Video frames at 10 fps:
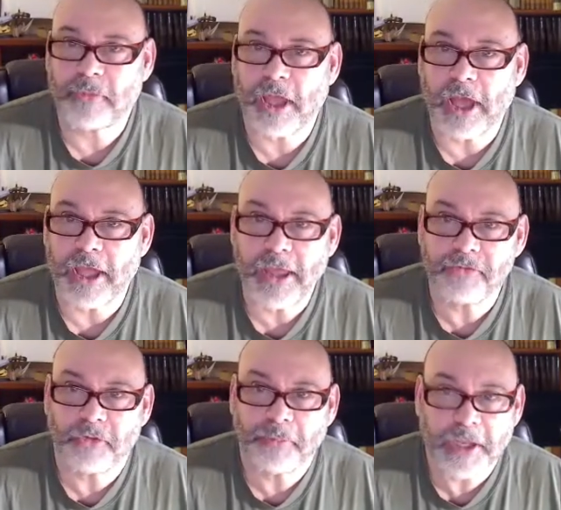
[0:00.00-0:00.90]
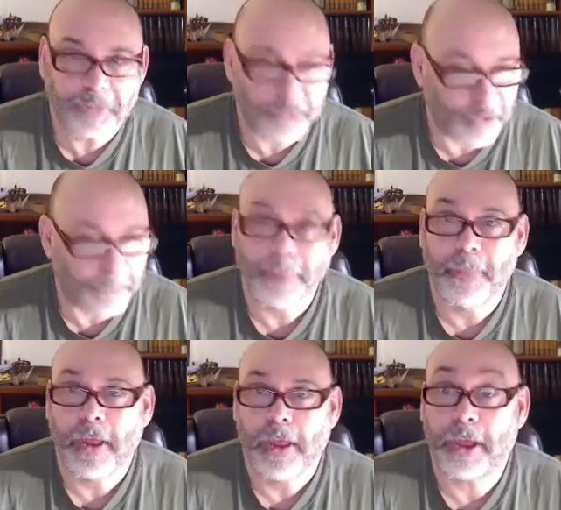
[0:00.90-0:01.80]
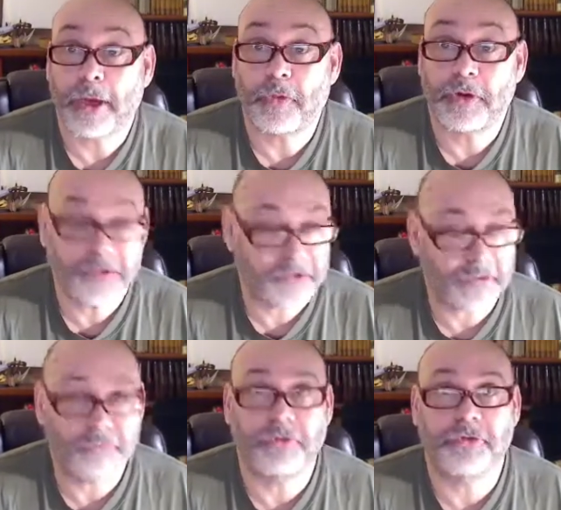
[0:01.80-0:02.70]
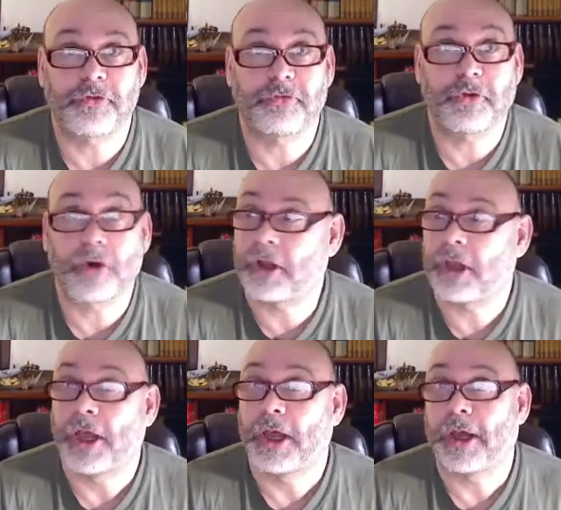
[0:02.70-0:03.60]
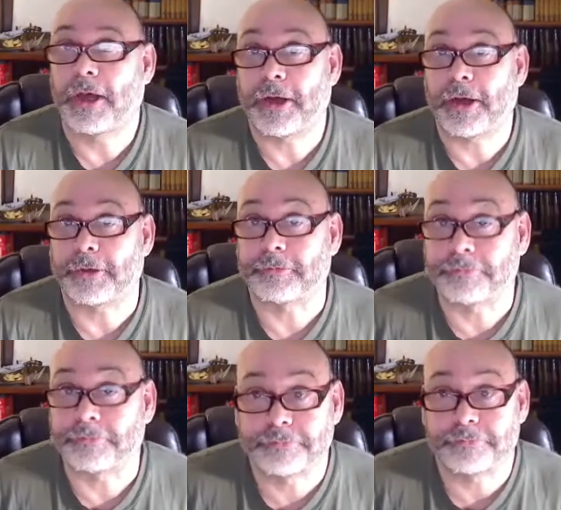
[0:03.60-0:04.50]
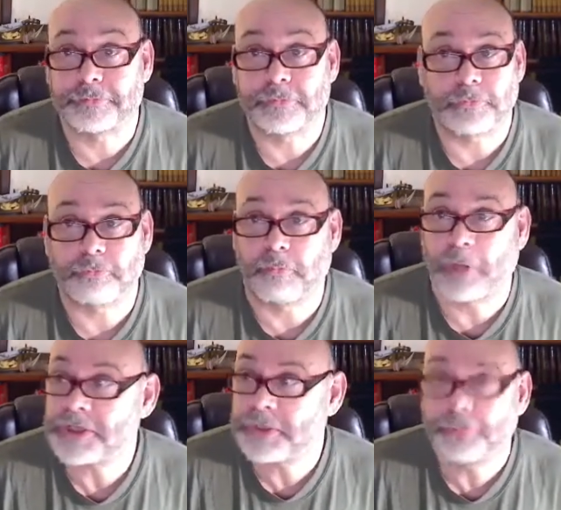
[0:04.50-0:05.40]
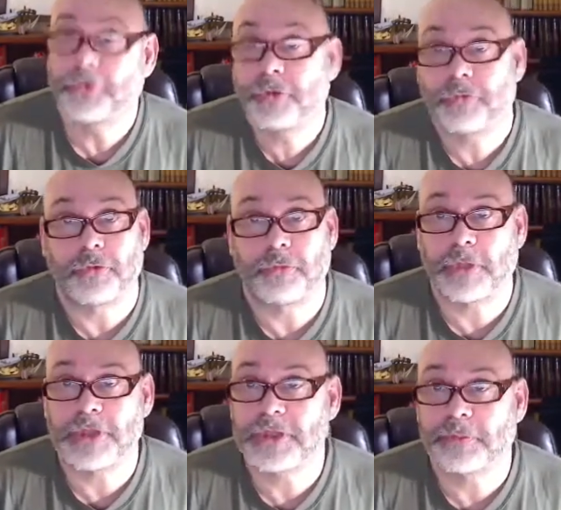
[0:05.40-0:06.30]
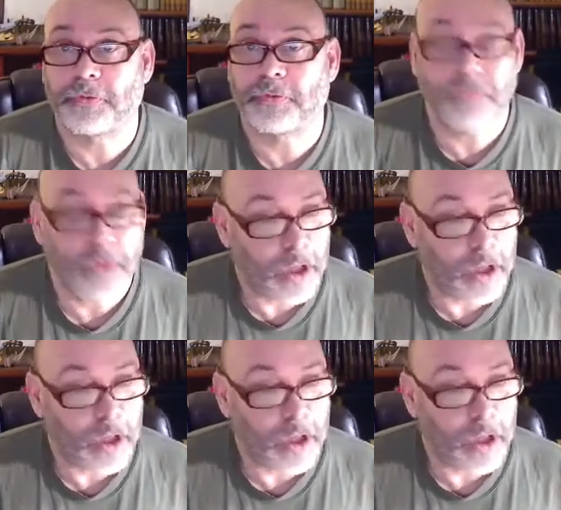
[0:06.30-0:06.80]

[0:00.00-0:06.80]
I have your paper up, and I want to say, first of all, um, much improved, much improved.